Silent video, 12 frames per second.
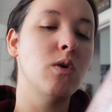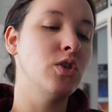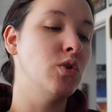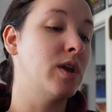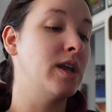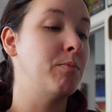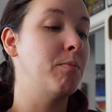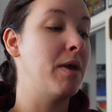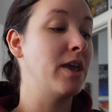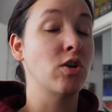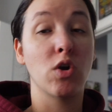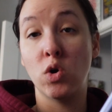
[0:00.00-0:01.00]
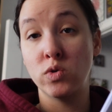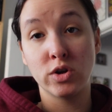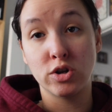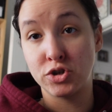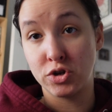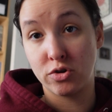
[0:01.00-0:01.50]
You can make your own
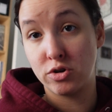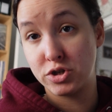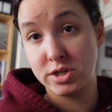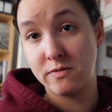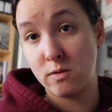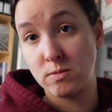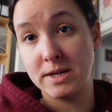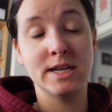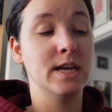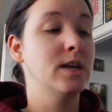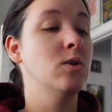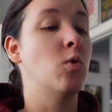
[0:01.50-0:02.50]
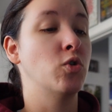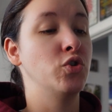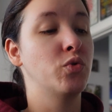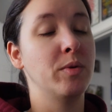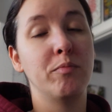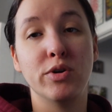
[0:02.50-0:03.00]
little journal just for reading, or
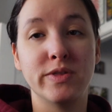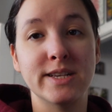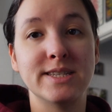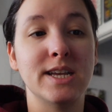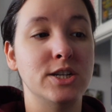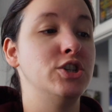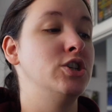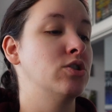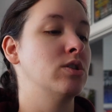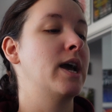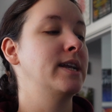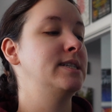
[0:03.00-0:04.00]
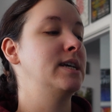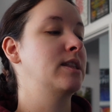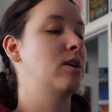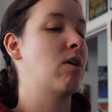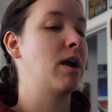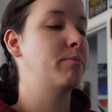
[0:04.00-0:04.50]
you can put this into your like
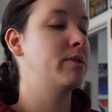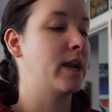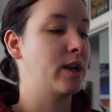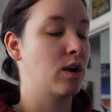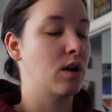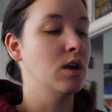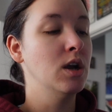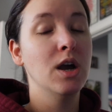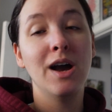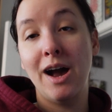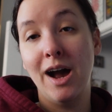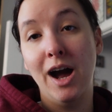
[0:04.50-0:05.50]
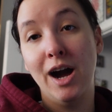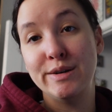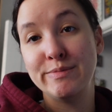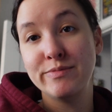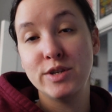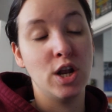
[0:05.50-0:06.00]
Daily Grind planner,
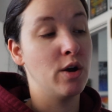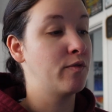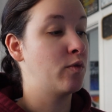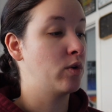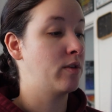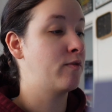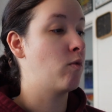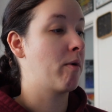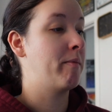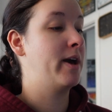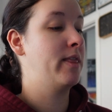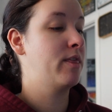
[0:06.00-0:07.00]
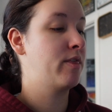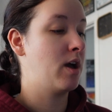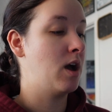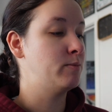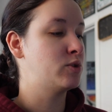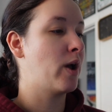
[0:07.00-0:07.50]
you know, for the 4 months.
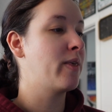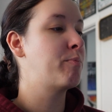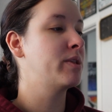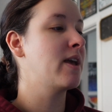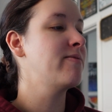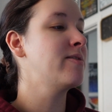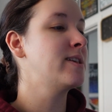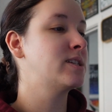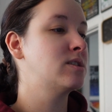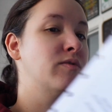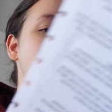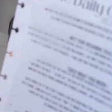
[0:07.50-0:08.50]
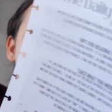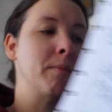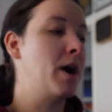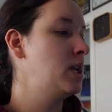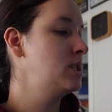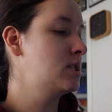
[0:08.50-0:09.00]
So I believe that this is 4
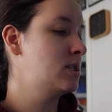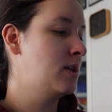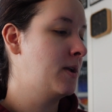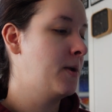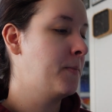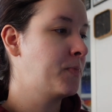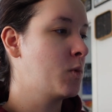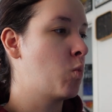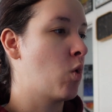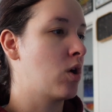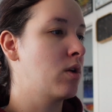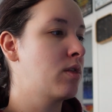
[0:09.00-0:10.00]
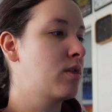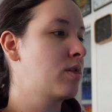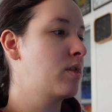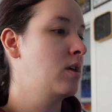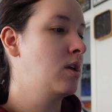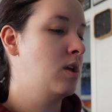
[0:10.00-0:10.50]
months
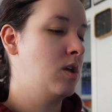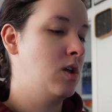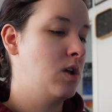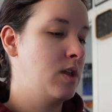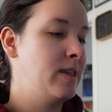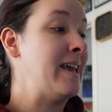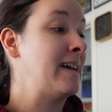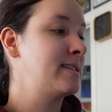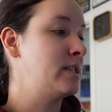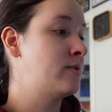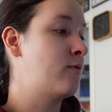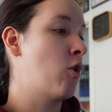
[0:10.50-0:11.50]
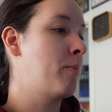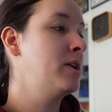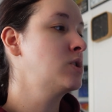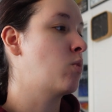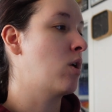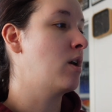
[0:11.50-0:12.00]
worth. Yes, it's 4
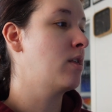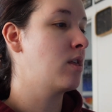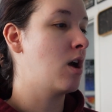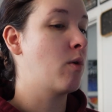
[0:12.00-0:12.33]
months worth.